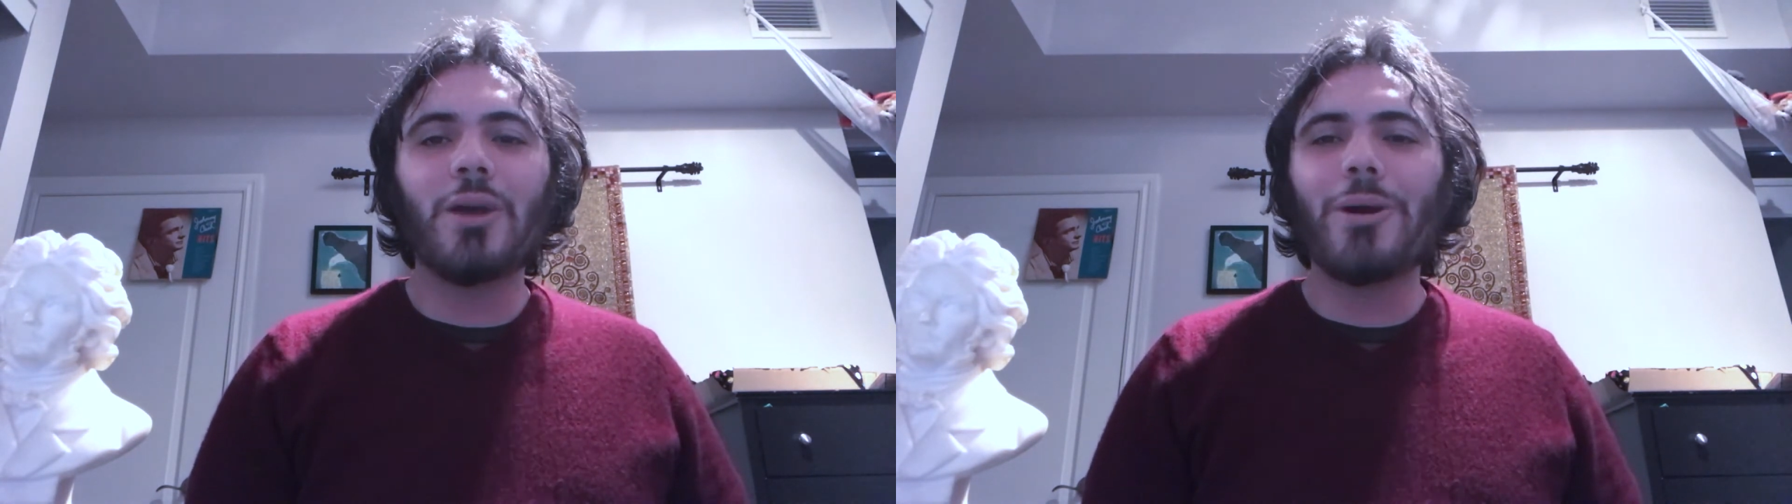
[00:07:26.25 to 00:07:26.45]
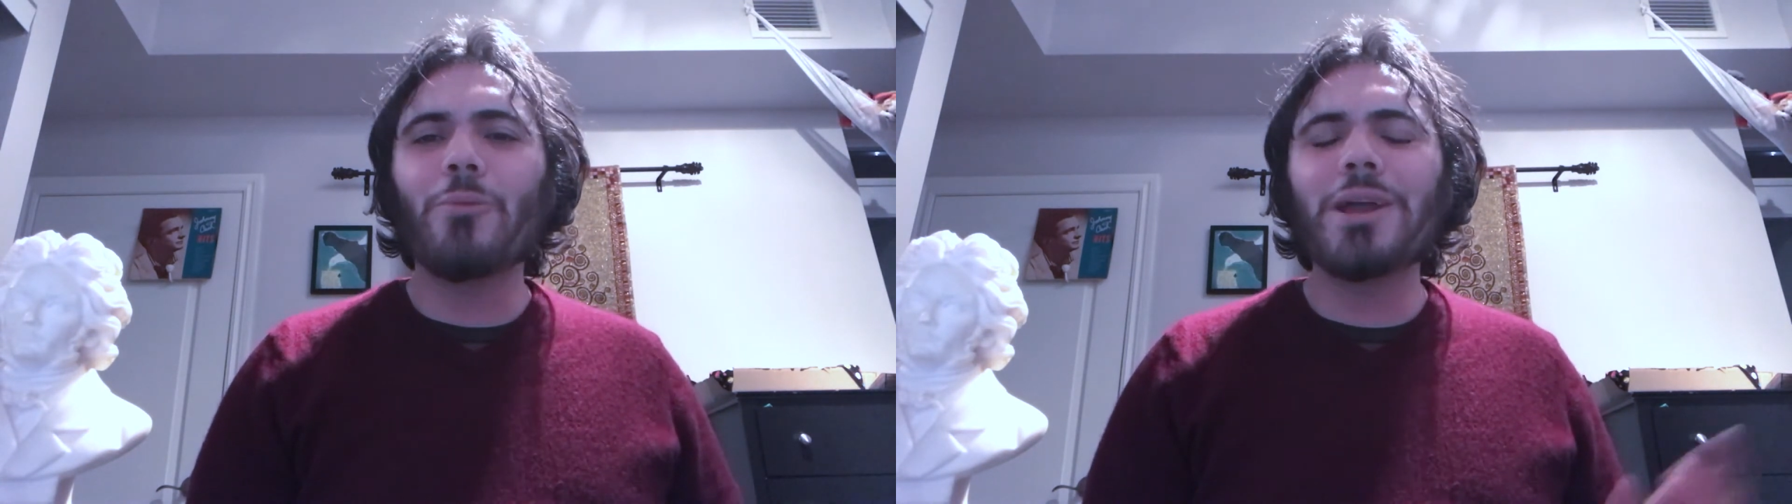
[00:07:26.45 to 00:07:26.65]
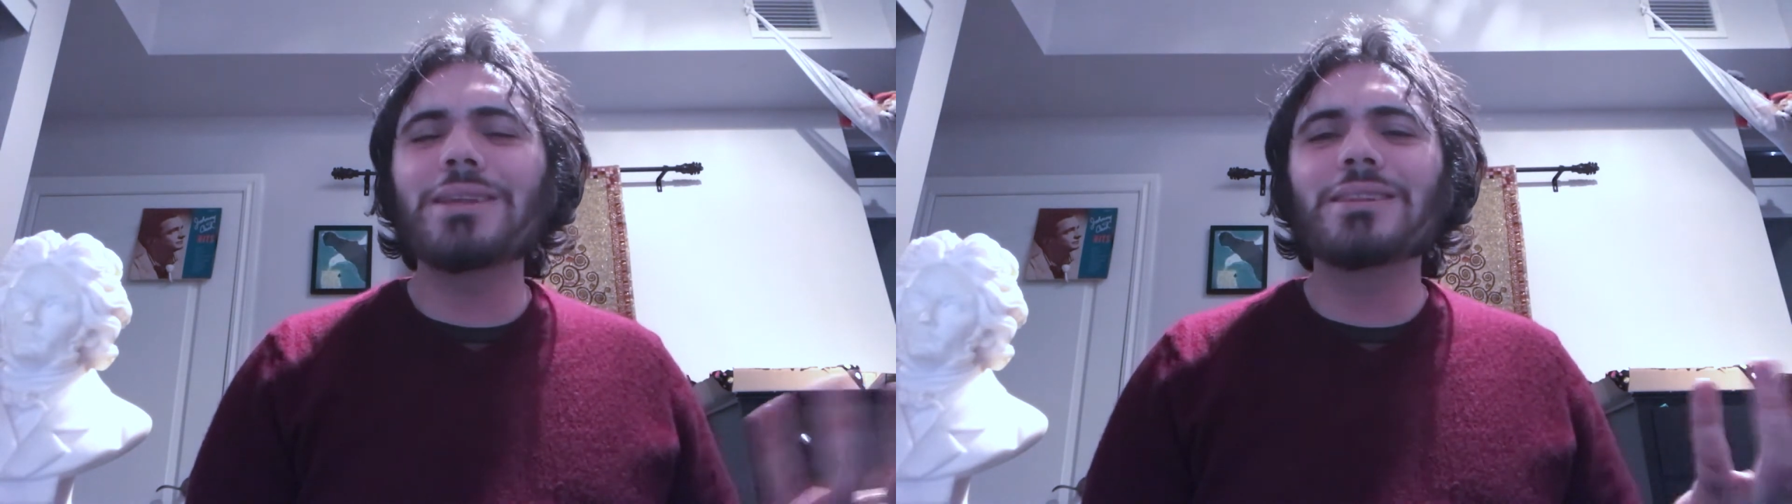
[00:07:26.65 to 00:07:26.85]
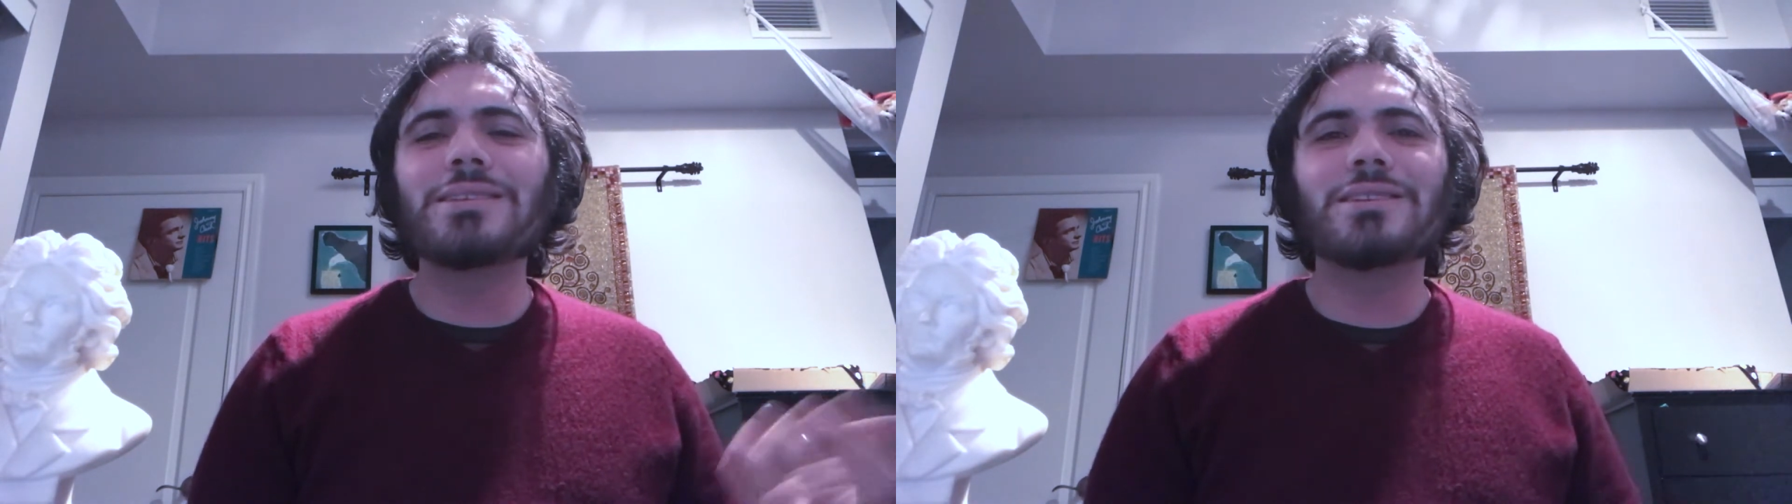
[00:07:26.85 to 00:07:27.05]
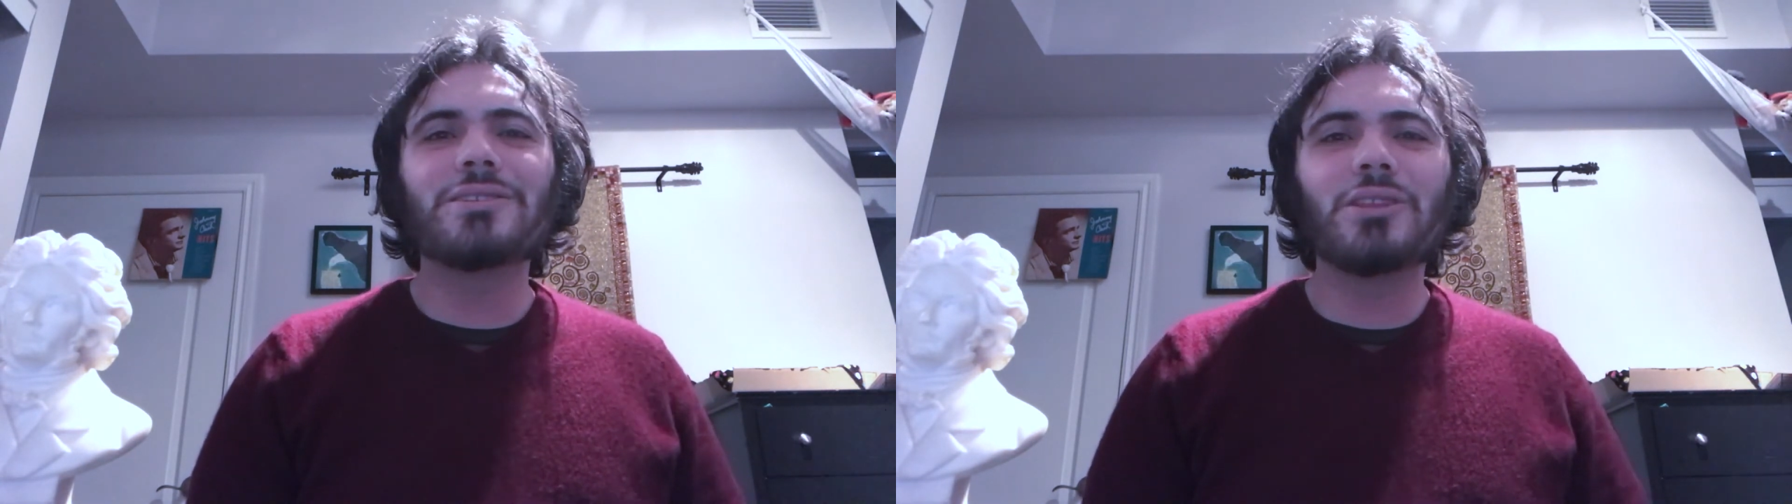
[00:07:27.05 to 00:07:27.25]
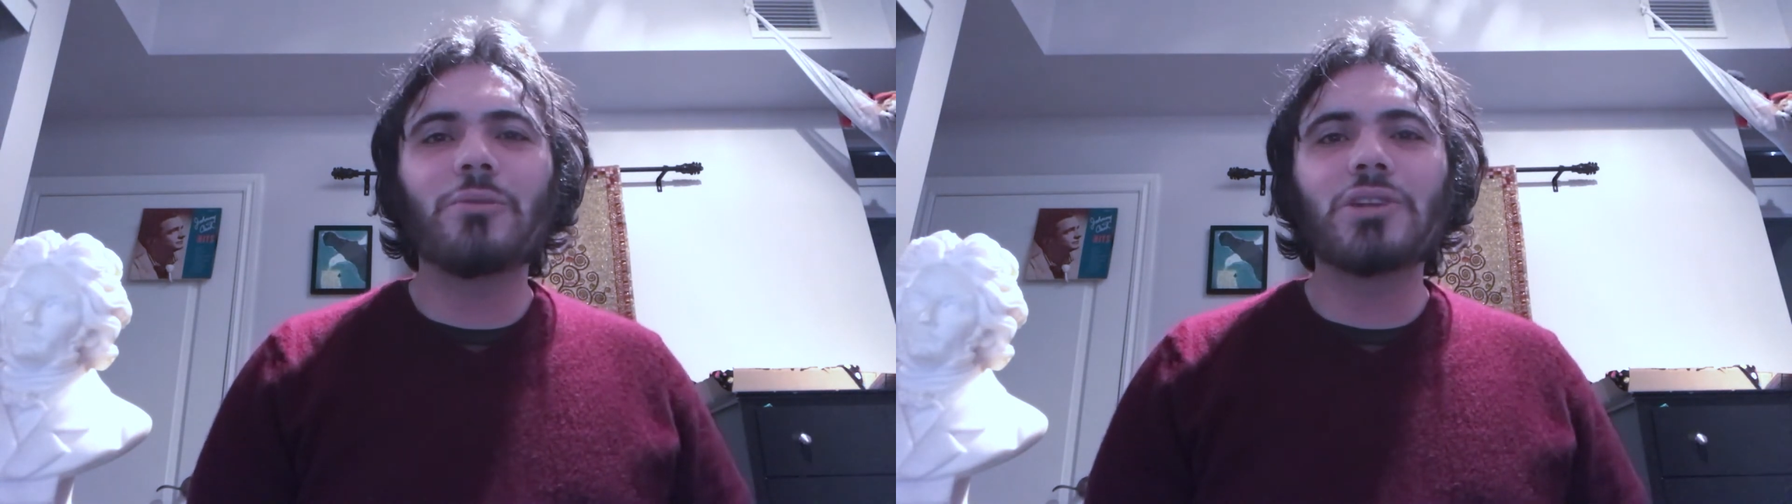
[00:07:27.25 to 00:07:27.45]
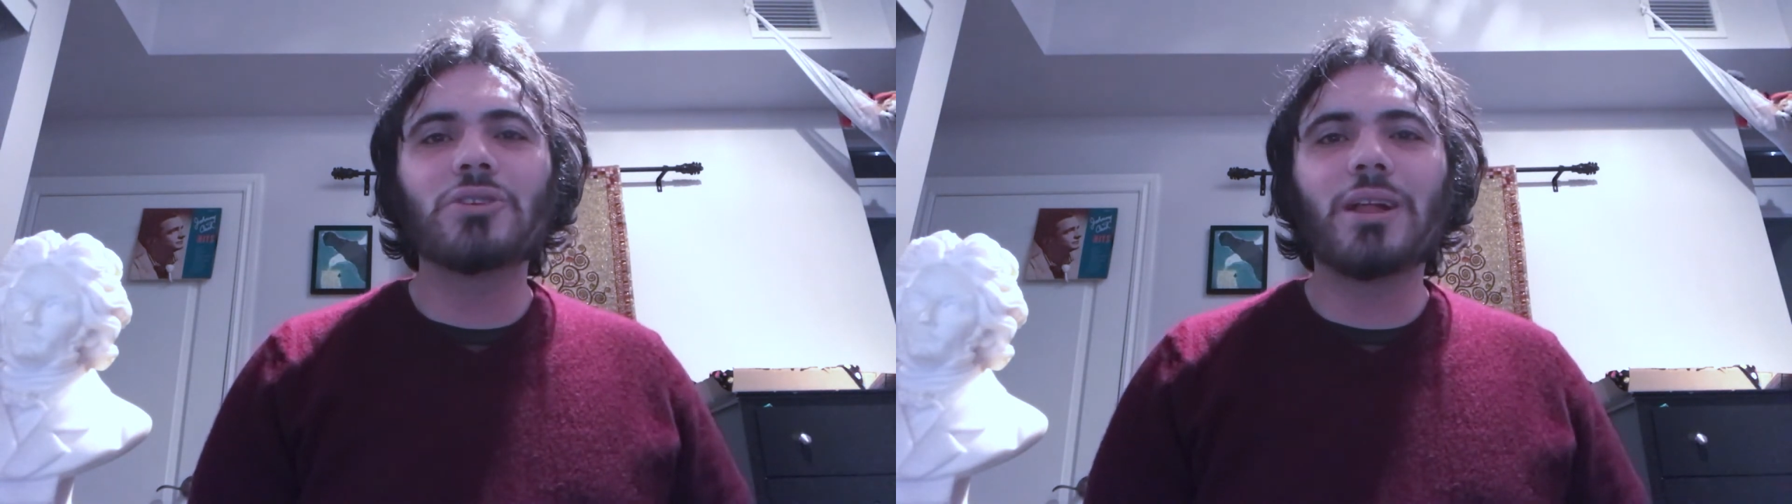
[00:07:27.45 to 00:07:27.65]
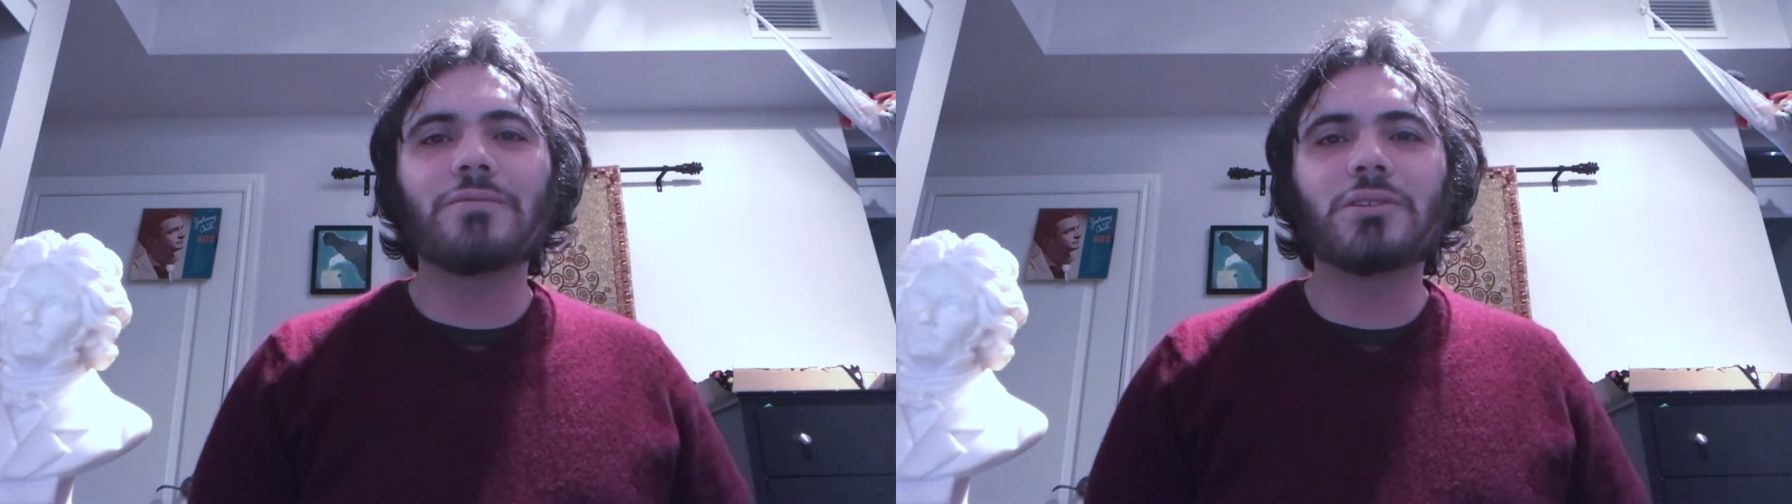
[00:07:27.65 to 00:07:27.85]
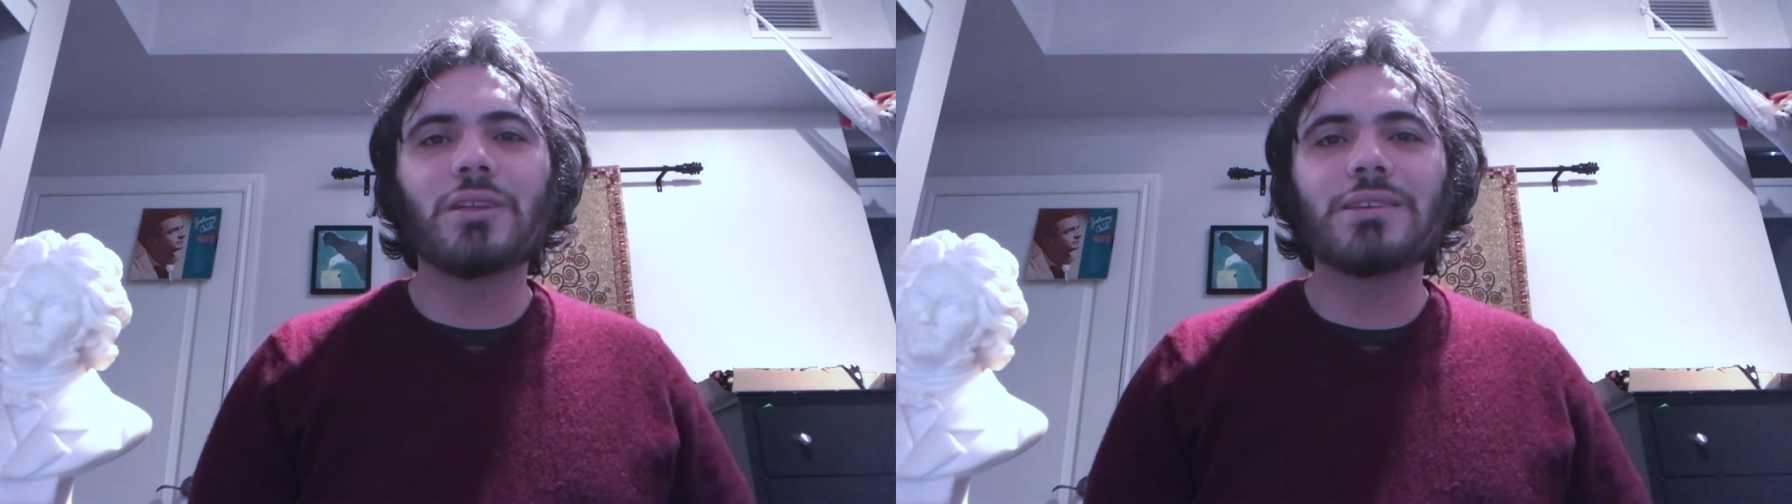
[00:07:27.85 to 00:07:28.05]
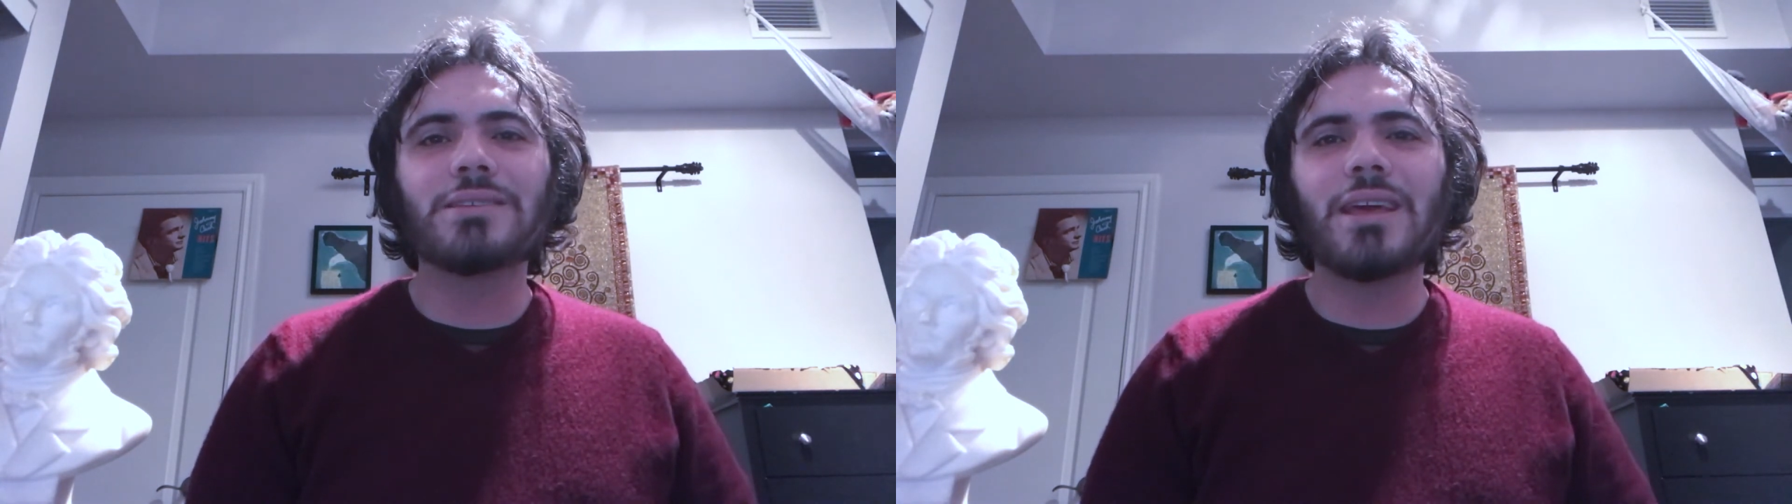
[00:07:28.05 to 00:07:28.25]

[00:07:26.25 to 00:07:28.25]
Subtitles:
Now, I went and listened to the original after this,